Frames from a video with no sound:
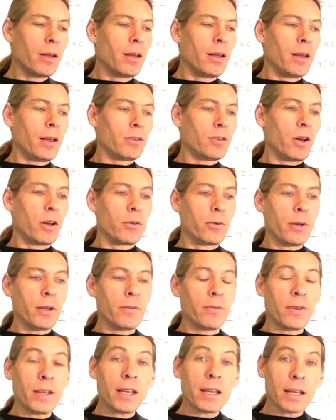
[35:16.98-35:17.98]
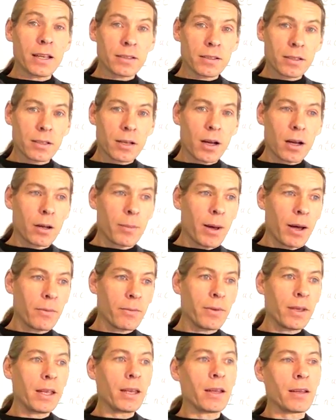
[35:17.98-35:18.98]
So I'd read Venus and talk about
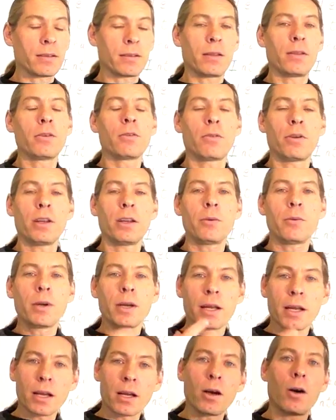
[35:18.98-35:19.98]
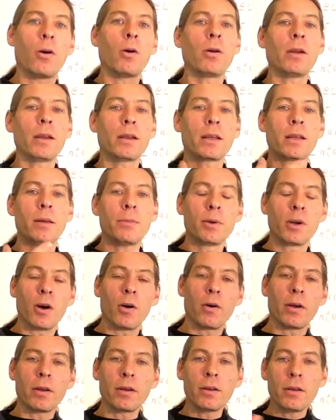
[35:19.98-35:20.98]
Venus, and the reading would get going and keep
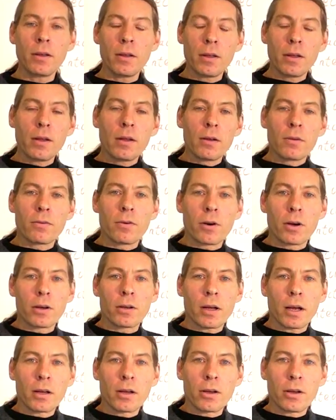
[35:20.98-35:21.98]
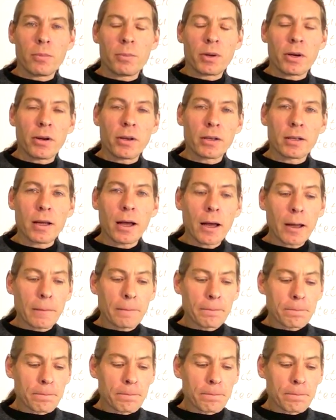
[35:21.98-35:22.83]
going for a good period of time.